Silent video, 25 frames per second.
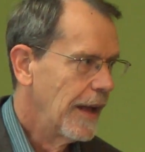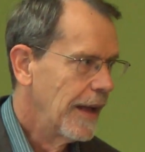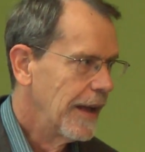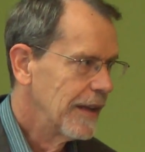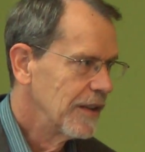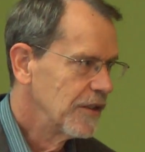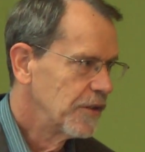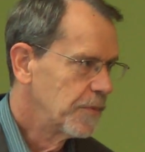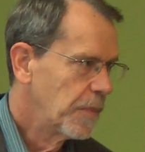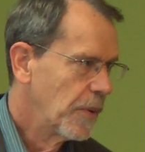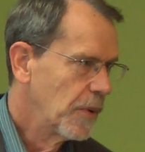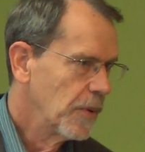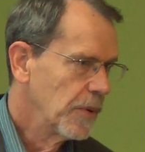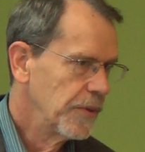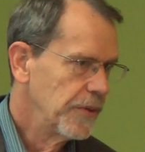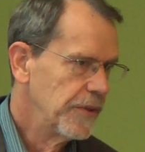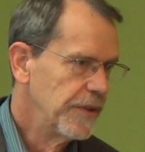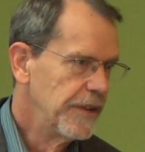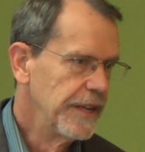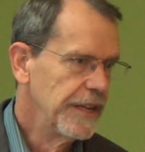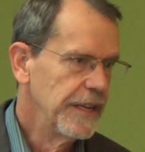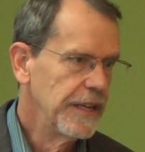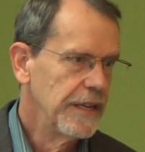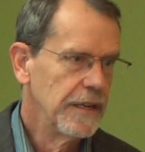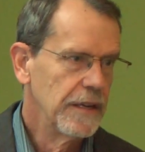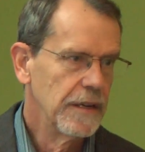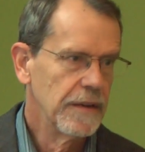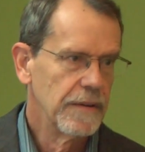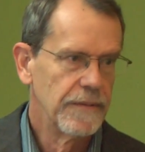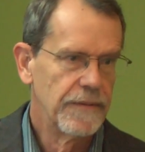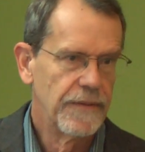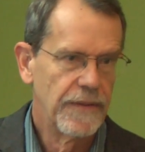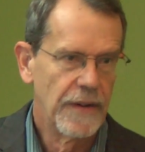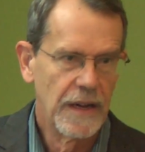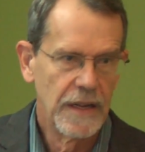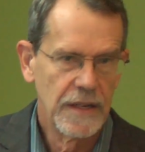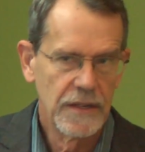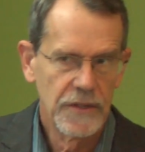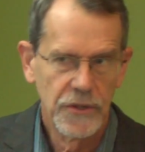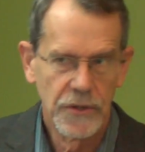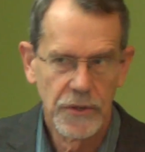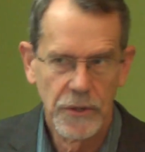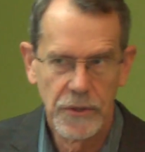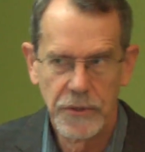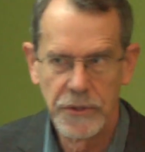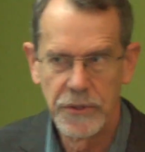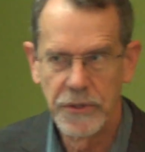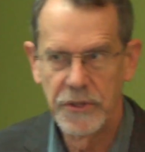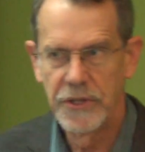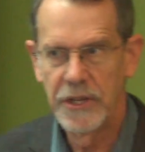as both Dean of uh,
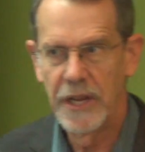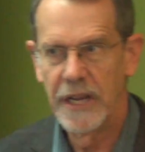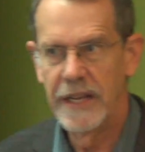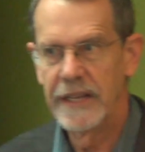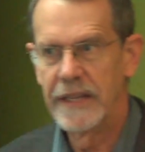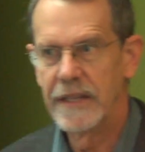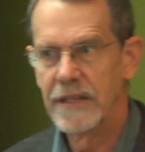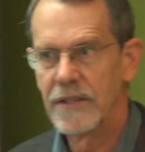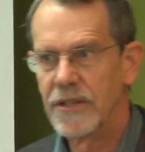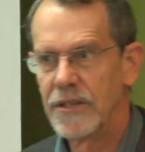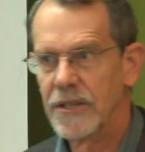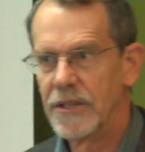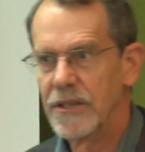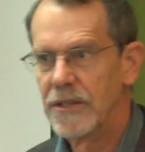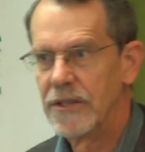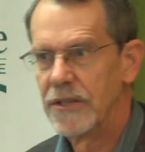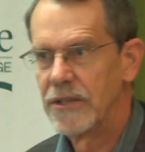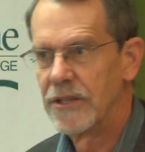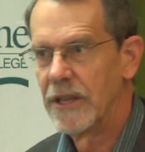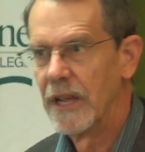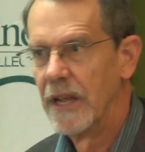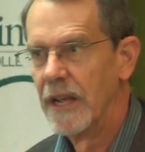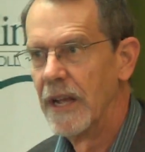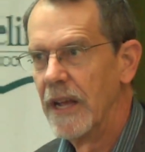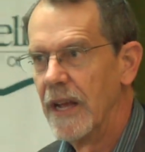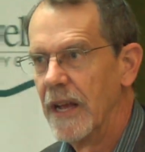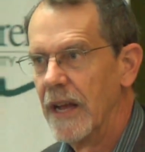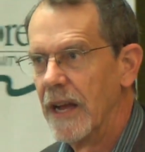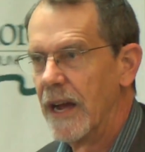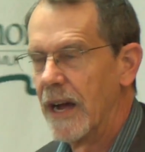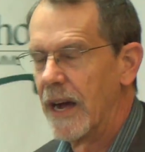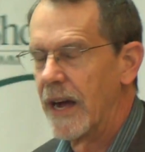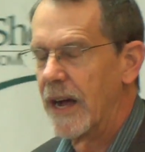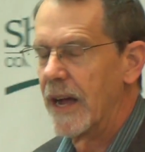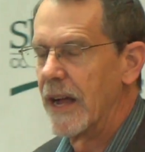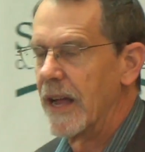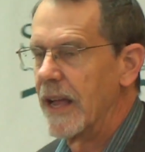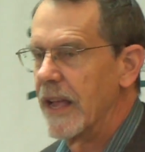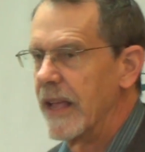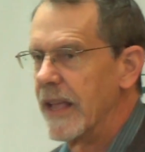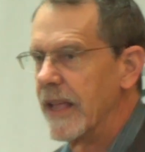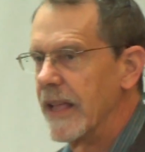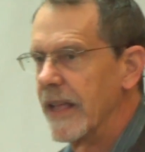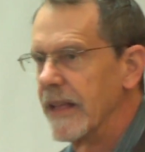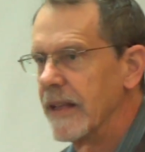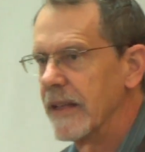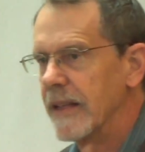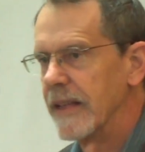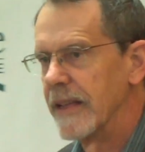Social Sciences, uh,